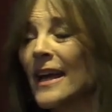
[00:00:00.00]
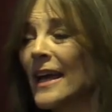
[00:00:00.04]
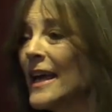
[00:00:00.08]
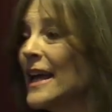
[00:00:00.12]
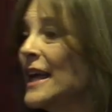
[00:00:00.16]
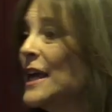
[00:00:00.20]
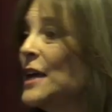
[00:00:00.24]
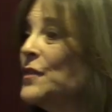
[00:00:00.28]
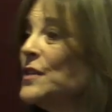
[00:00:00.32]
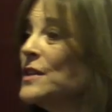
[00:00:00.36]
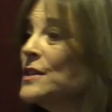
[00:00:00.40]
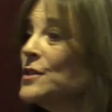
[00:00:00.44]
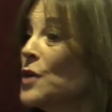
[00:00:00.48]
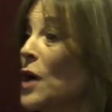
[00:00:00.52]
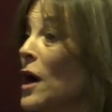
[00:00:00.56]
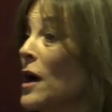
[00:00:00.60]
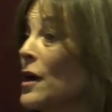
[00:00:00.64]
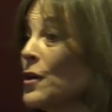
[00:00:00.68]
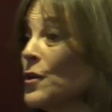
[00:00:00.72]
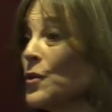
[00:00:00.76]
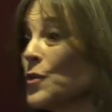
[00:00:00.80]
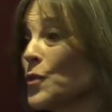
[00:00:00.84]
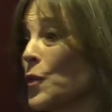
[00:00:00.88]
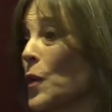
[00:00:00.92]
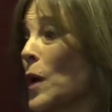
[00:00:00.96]
Even
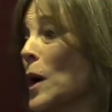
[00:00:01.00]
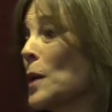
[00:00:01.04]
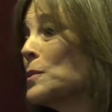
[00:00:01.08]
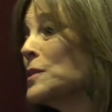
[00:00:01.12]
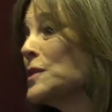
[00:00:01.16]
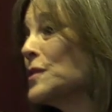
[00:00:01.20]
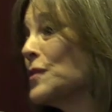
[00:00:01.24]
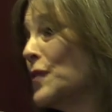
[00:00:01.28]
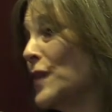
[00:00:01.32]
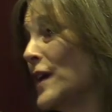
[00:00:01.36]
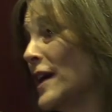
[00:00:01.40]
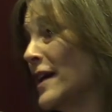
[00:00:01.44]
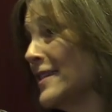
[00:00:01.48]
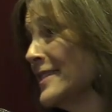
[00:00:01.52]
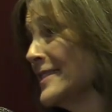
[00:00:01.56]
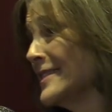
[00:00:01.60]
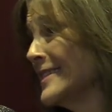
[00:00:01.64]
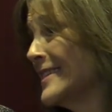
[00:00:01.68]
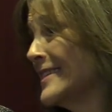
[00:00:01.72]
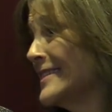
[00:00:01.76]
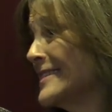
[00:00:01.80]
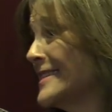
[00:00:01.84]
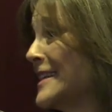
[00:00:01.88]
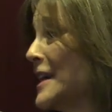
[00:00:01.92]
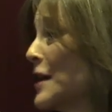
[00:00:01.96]
Donald Rumsfeld,
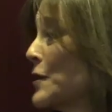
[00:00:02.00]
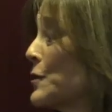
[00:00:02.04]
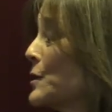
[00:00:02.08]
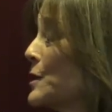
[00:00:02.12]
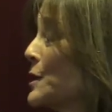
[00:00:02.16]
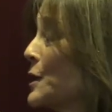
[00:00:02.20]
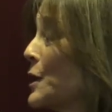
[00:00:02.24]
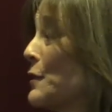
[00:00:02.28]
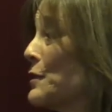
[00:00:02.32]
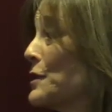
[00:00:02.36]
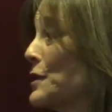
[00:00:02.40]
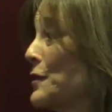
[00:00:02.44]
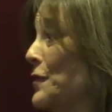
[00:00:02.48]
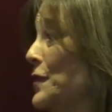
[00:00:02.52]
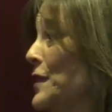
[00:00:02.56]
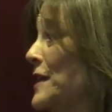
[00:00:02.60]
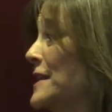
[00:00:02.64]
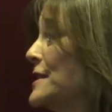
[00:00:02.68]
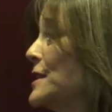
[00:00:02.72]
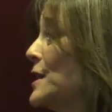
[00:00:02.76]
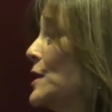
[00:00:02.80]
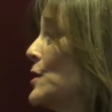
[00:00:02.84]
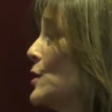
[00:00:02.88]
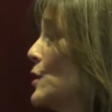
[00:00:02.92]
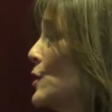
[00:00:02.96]
Secretary of
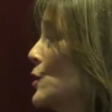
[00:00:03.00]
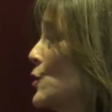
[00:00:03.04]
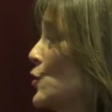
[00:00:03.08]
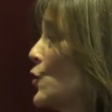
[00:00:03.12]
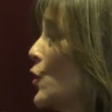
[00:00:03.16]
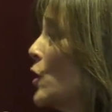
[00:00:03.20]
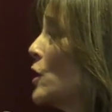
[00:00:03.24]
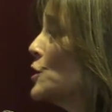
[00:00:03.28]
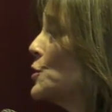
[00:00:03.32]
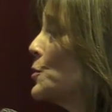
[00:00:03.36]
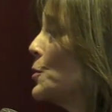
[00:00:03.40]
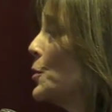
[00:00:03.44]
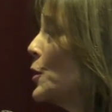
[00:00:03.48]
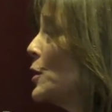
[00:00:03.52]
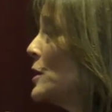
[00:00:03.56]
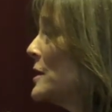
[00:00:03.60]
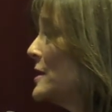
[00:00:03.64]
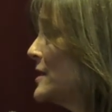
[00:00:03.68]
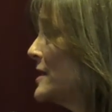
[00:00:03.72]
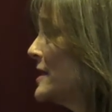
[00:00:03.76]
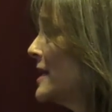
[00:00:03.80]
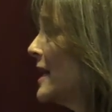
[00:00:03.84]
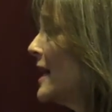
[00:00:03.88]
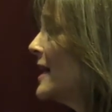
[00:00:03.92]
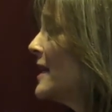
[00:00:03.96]
Defense under George Bush,
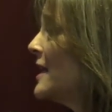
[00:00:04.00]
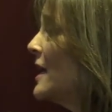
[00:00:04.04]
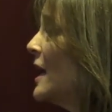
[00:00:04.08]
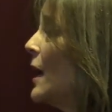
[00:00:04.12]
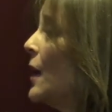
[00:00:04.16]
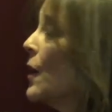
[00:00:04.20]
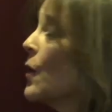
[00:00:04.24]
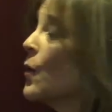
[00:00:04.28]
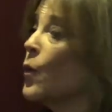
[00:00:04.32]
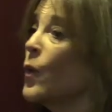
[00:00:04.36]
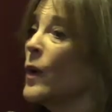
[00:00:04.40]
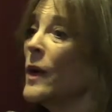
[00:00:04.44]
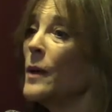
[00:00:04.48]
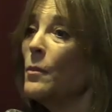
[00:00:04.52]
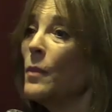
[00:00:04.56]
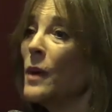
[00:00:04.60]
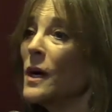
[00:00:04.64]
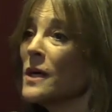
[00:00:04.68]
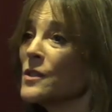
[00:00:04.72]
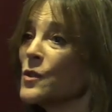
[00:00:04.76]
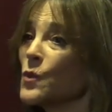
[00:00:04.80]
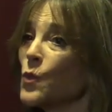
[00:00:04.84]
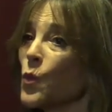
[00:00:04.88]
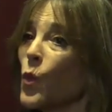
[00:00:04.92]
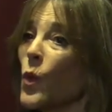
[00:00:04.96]
said we
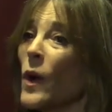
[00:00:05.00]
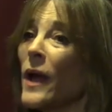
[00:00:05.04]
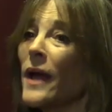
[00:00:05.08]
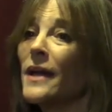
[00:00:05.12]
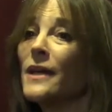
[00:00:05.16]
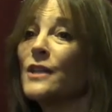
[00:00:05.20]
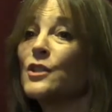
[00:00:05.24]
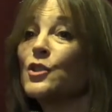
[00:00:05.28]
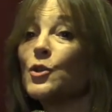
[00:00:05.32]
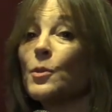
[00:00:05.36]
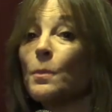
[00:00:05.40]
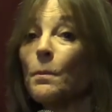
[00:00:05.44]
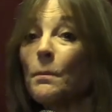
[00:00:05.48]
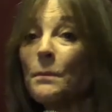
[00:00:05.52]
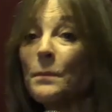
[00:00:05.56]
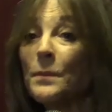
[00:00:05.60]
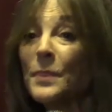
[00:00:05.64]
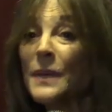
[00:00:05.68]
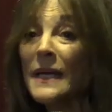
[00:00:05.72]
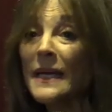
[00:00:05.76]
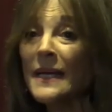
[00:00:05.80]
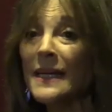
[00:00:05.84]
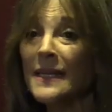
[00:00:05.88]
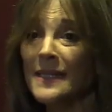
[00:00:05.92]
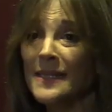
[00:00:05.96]
must wage
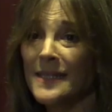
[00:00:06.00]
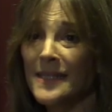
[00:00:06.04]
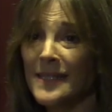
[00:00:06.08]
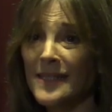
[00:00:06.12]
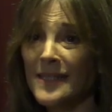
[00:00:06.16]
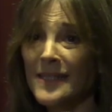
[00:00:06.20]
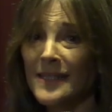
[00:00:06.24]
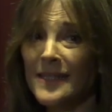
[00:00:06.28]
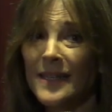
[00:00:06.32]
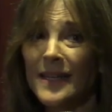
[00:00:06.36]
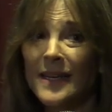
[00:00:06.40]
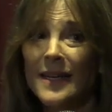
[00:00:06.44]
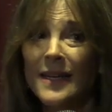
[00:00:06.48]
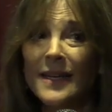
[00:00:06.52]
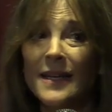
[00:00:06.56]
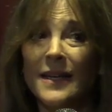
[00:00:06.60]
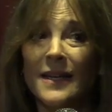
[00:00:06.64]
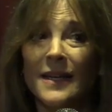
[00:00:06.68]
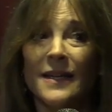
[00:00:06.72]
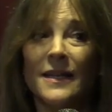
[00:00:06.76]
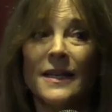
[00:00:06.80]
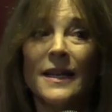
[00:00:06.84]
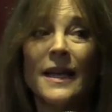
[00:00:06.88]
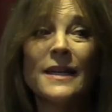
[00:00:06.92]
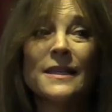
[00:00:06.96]
peace.
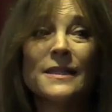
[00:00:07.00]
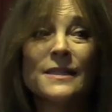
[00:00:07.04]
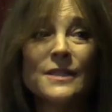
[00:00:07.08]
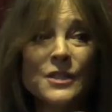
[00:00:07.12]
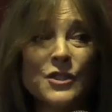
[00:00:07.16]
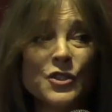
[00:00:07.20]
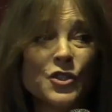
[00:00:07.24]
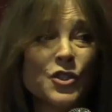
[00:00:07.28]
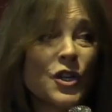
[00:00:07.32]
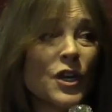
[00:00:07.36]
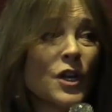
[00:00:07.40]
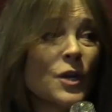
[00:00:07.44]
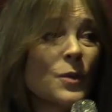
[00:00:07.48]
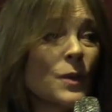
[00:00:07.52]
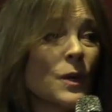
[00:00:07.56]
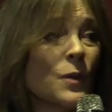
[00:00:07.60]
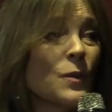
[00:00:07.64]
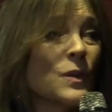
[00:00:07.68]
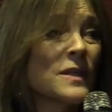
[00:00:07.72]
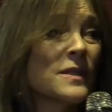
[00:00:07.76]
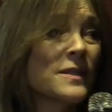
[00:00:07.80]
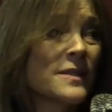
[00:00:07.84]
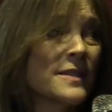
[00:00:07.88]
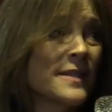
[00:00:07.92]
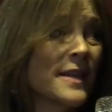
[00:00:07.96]
Ladies and gentlemen,
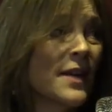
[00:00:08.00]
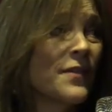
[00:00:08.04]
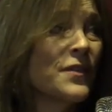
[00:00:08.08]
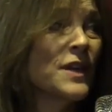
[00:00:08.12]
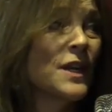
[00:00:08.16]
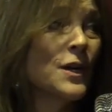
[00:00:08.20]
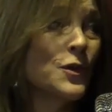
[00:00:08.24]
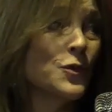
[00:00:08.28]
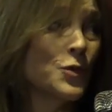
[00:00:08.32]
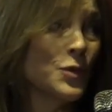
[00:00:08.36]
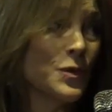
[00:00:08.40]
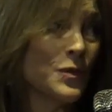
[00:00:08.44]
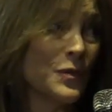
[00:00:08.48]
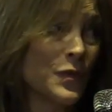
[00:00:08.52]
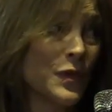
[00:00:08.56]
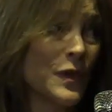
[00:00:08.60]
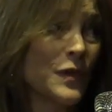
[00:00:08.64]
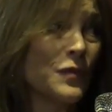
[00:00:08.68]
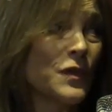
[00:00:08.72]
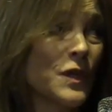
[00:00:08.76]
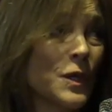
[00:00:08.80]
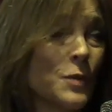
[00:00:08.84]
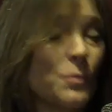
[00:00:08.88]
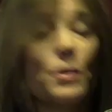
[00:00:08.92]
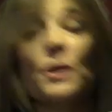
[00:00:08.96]
with the
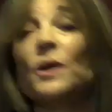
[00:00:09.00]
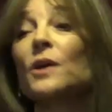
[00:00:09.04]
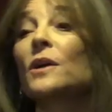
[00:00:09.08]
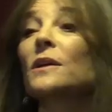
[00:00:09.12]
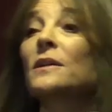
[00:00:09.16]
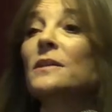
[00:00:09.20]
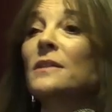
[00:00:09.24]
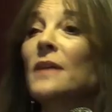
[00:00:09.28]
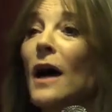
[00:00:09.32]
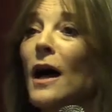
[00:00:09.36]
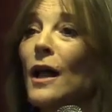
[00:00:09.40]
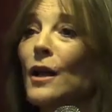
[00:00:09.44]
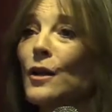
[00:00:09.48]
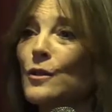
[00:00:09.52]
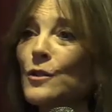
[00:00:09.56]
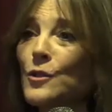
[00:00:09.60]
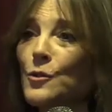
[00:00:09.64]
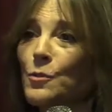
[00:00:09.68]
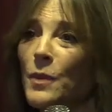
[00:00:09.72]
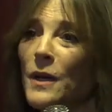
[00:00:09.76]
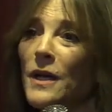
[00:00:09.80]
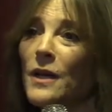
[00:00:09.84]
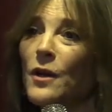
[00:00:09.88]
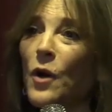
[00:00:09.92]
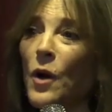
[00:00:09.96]
$750 billion
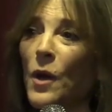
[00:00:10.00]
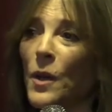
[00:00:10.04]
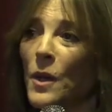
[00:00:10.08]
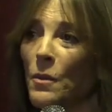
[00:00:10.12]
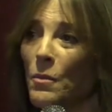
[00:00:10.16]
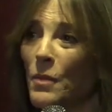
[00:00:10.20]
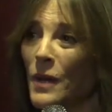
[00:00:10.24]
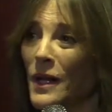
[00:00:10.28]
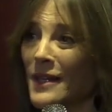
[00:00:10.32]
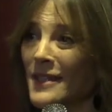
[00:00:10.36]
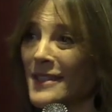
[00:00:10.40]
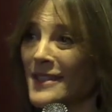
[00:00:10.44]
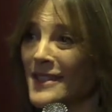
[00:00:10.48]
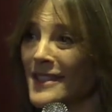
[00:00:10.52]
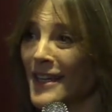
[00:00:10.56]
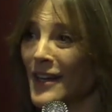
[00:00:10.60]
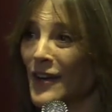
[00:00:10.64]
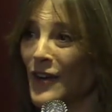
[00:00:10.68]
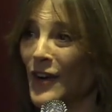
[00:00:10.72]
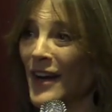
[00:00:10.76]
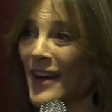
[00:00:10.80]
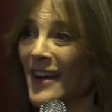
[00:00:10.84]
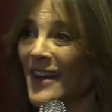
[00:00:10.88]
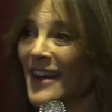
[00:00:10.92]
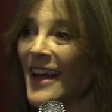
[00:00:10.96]
spent on the
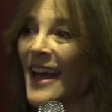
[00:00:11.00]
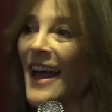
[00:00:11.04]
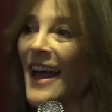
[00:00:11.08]
military